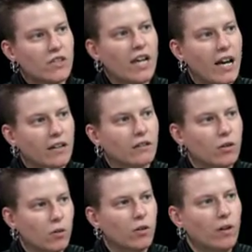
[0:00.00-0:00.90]
Which is kind
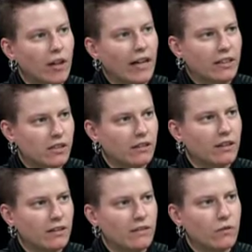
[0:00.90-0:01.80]
of cool,
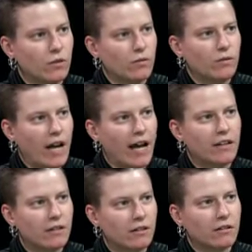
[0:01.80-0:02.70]
actually. If you
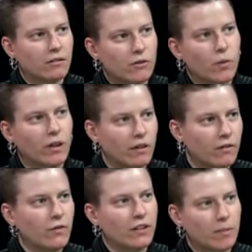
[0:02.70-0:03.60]
add in your
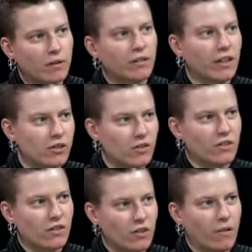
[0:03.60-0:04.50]
Twitter and Facebook
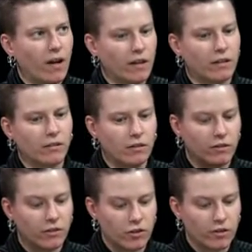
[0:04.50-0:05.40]
credentials and so on,
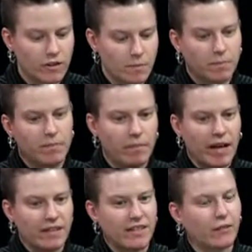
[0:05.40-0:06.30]
it'll do its
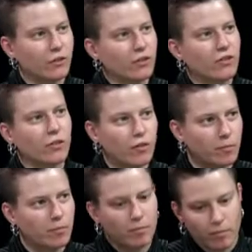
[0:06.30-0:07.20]
best effort to
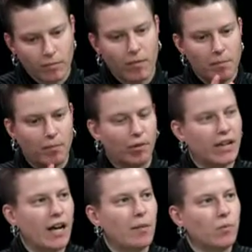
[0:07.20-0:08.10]
sort of
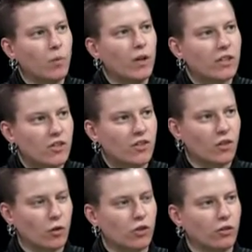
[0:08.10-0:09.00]
bring up
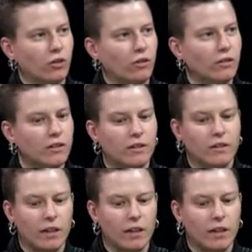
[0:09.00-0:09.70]
which social